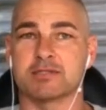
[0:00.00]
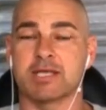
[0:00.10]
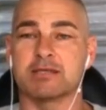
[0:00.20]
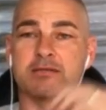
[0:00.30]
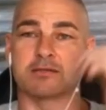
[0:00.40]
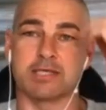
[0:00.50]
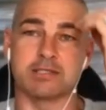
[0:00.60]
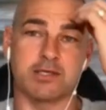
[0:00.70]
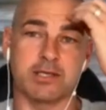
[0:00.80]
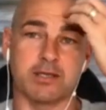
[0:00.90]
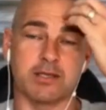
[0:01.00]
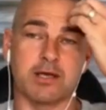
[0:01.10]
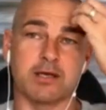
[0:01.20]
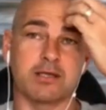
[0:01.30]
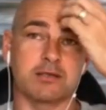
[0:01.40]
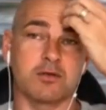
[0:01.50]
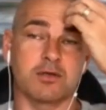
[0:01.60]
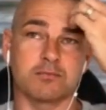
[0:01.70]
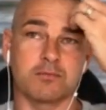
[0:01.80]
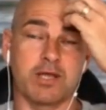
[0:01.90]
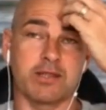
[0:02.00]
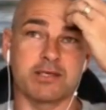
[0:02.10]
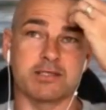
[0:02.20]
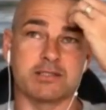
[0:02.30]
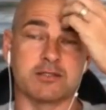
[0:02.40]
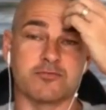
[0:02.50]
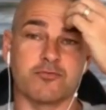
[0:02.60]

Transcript: He's only young, like I think he's in his